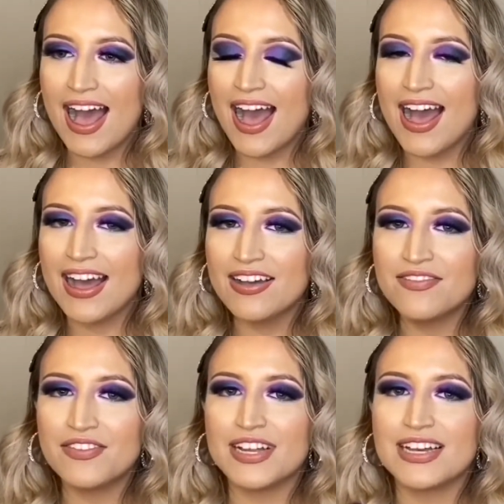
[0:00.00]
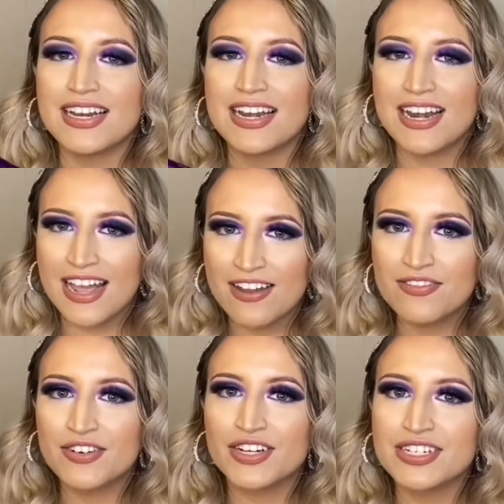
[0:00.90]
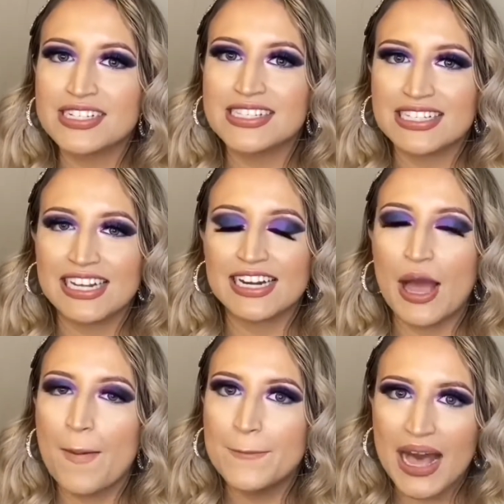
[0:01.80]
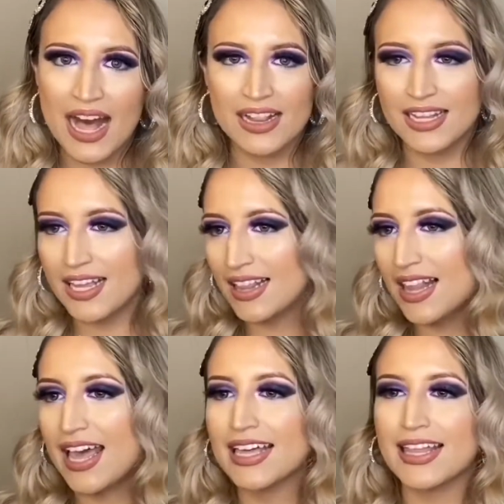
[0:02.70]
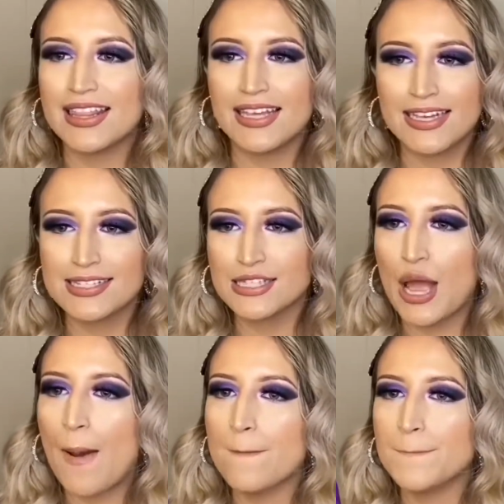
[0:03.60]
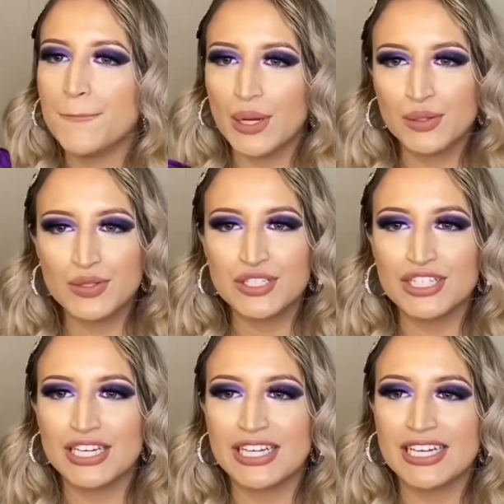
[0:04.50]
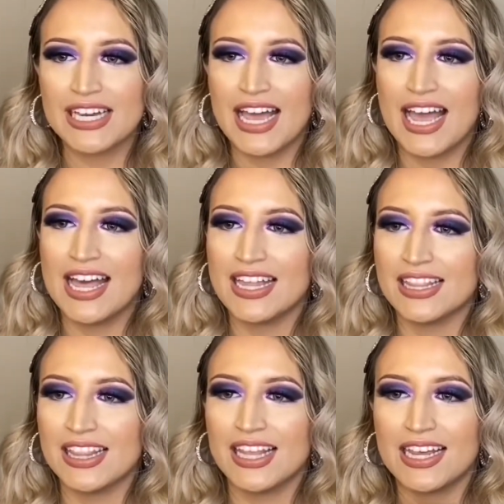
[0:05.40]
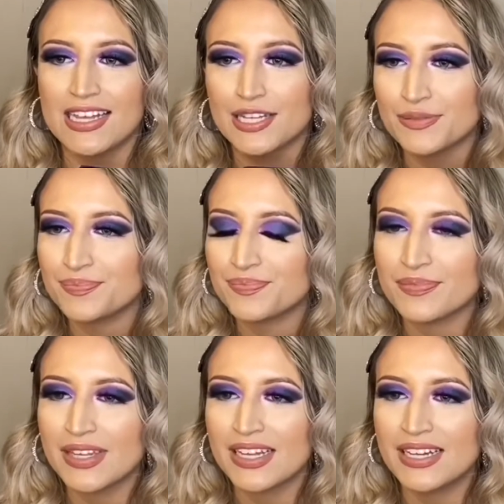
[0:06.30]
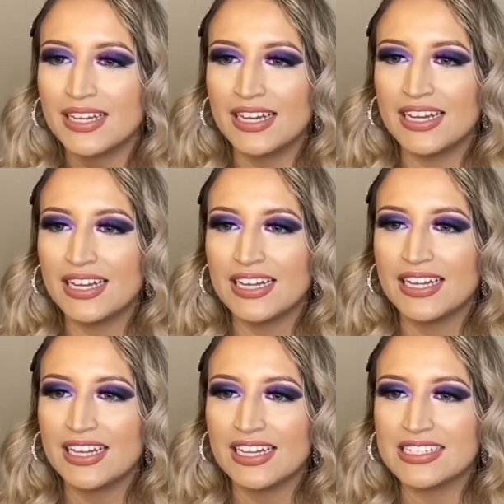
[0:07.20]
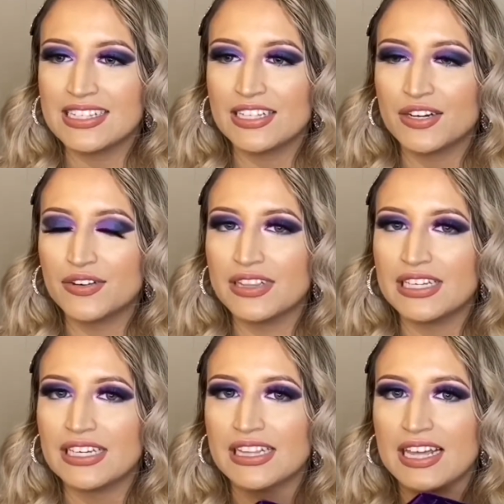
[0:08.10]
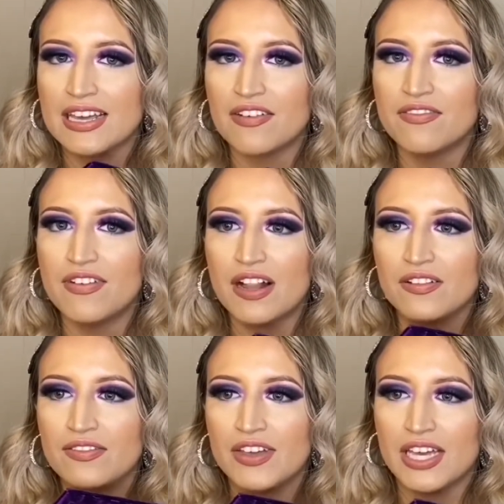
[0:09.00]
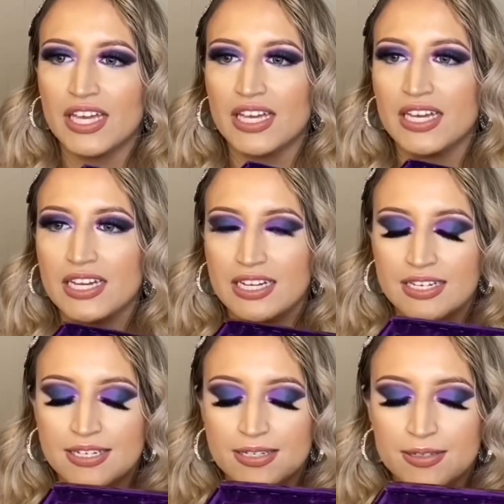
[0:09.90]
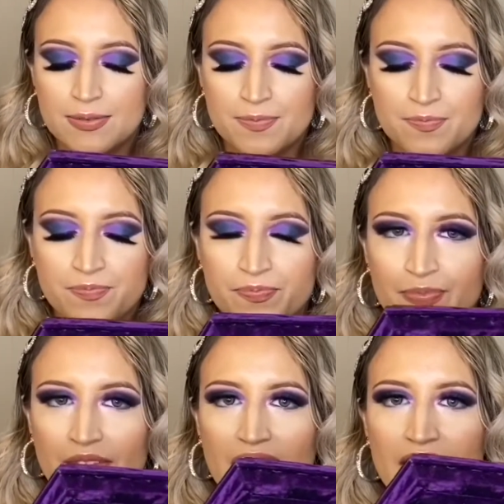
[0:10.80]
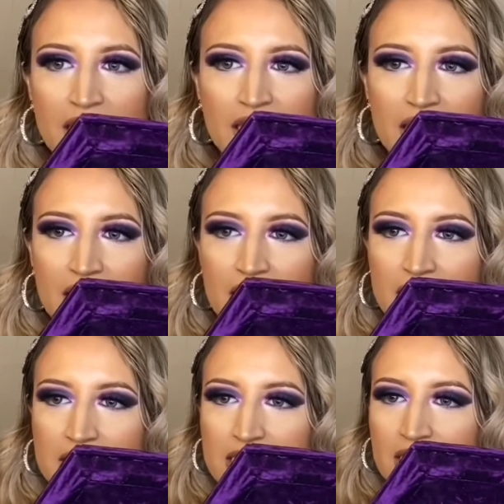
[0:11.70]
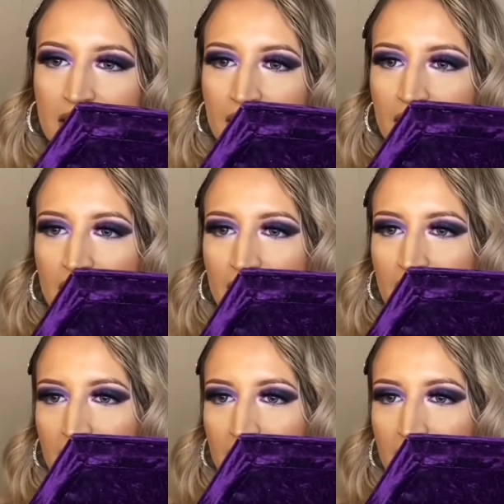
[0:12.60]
I've never seen a palette like this bougie and like it's literally like a velvet and then this like